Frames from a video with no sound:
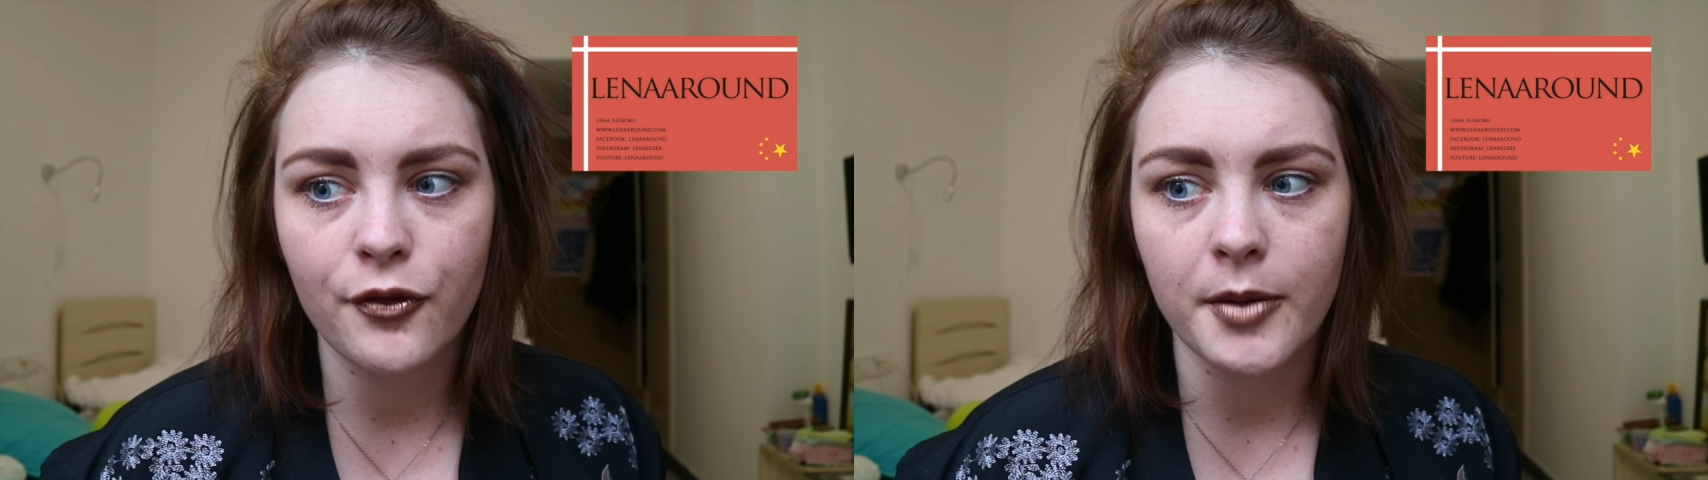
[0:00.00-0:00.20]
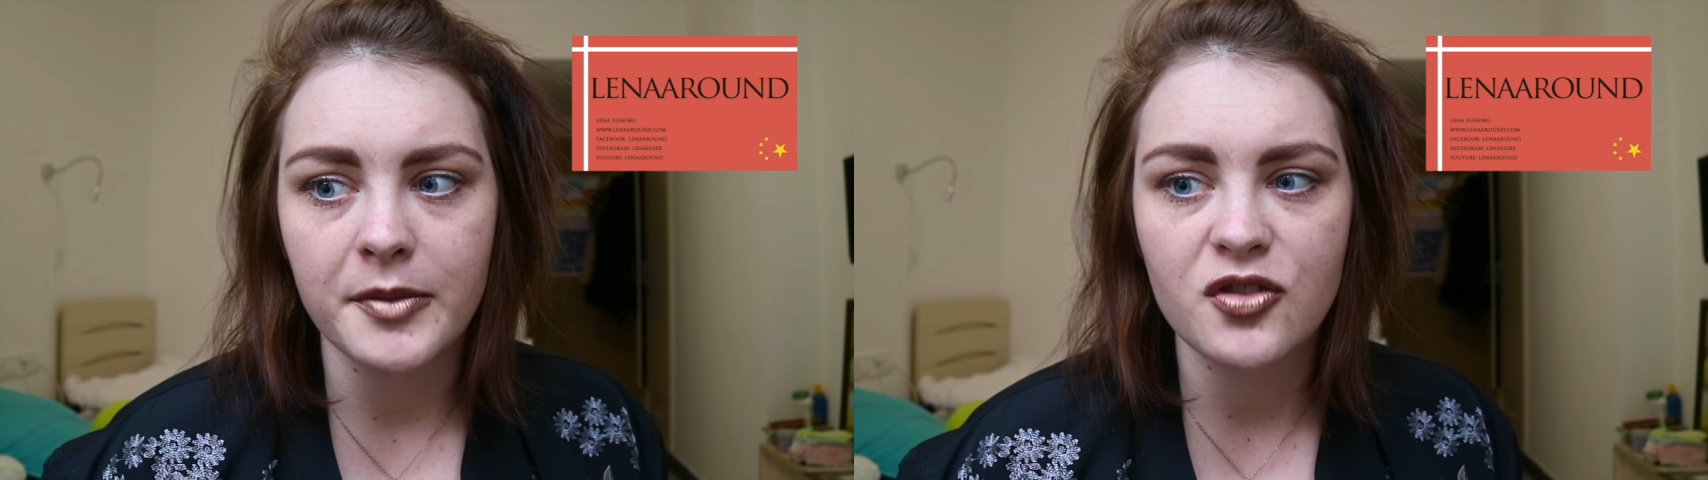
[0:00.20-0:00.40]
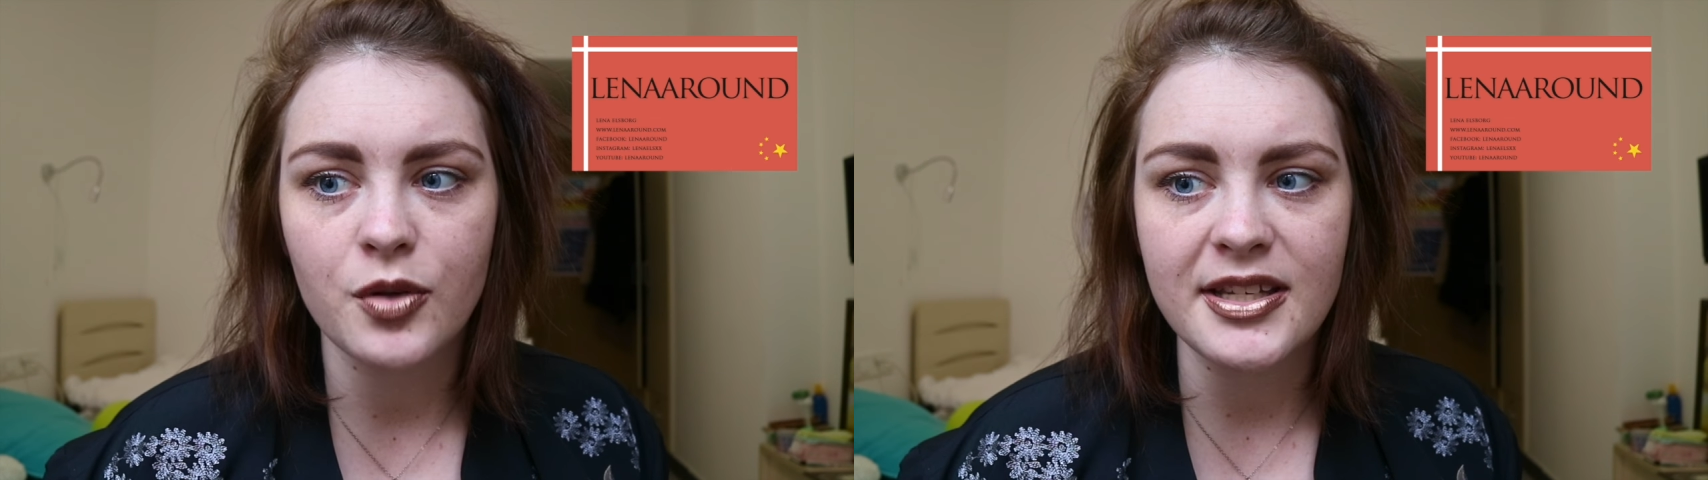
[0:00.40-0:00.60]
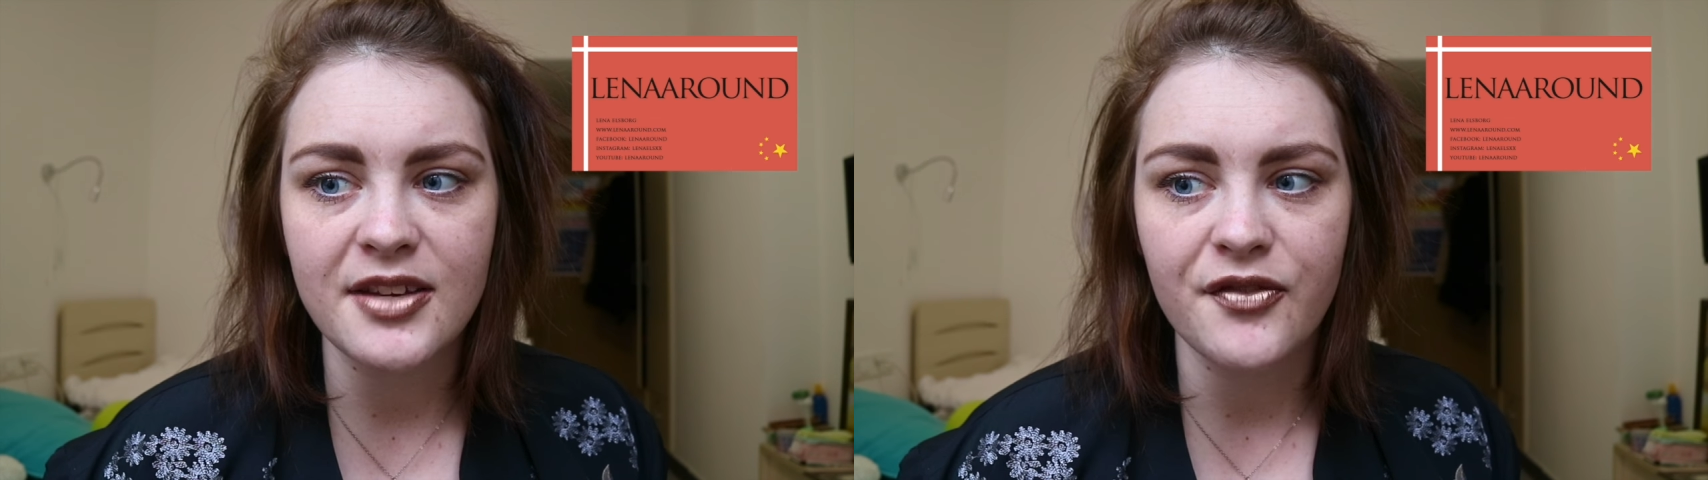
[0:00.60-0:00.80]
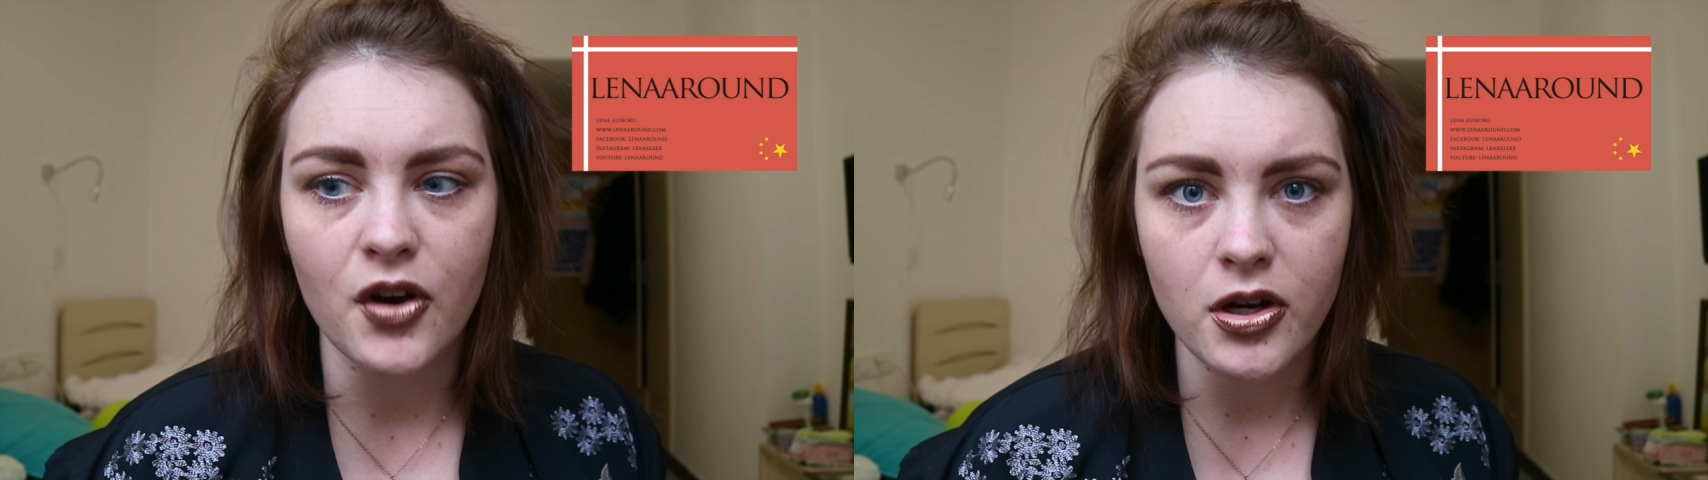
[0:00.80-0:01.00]
from the
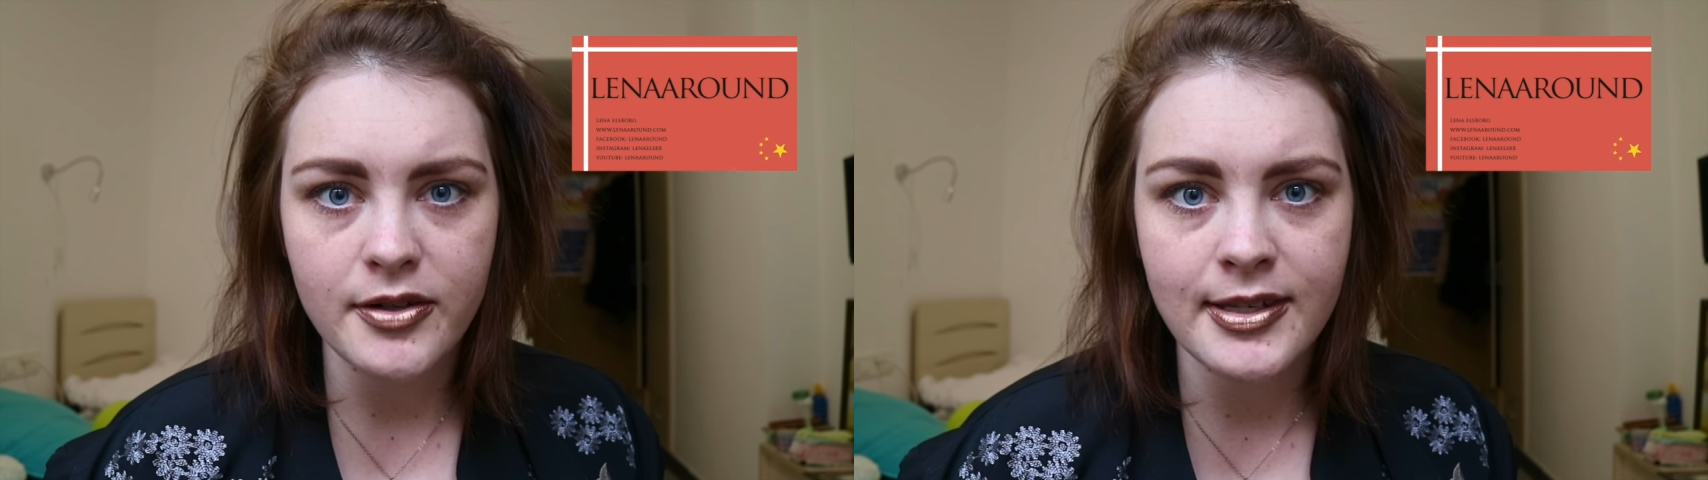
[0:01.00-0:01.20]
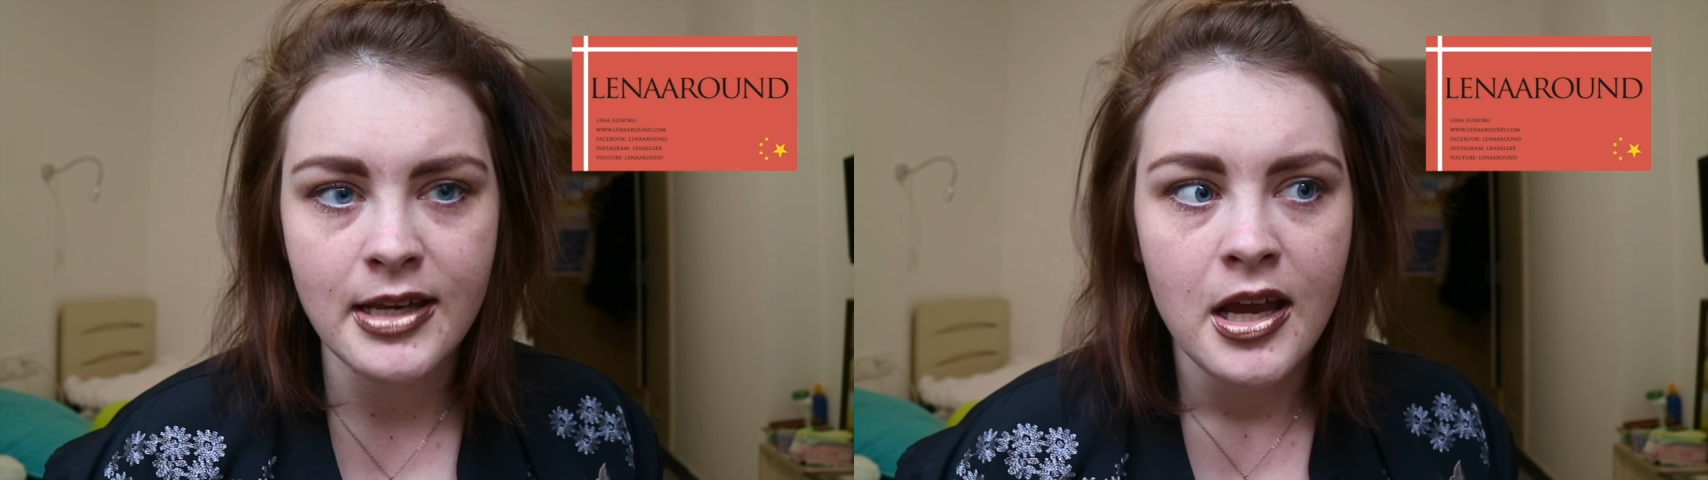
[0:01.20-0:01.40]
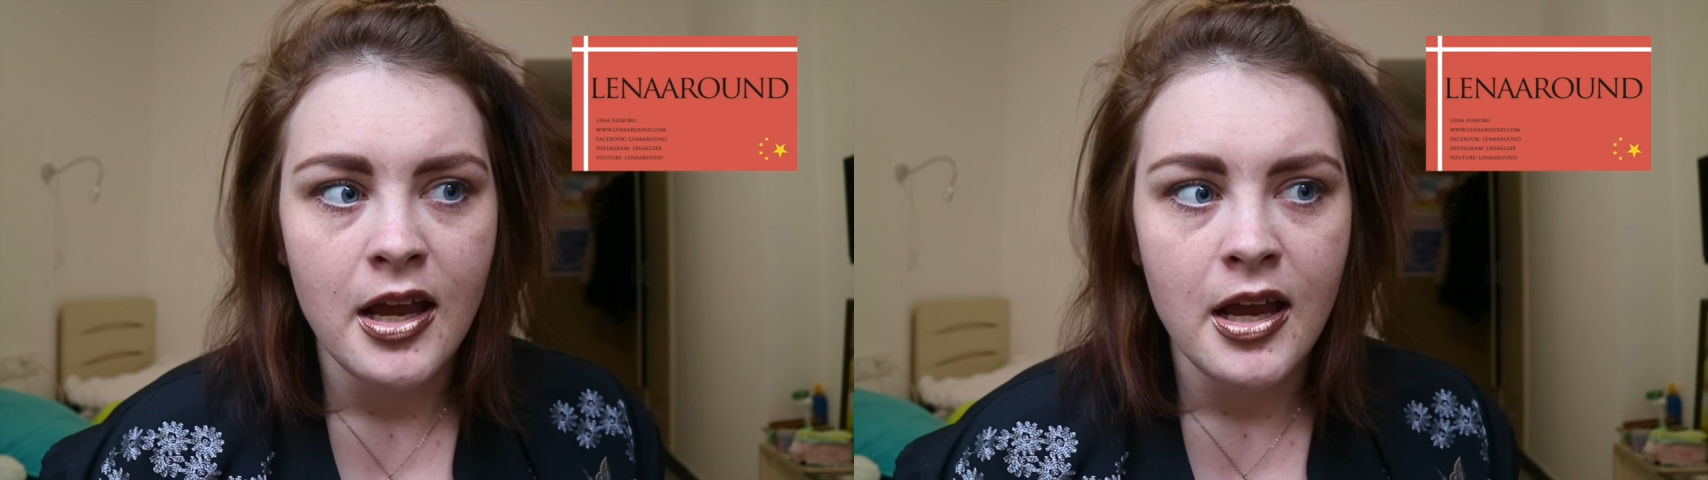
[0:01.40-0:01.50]
21st,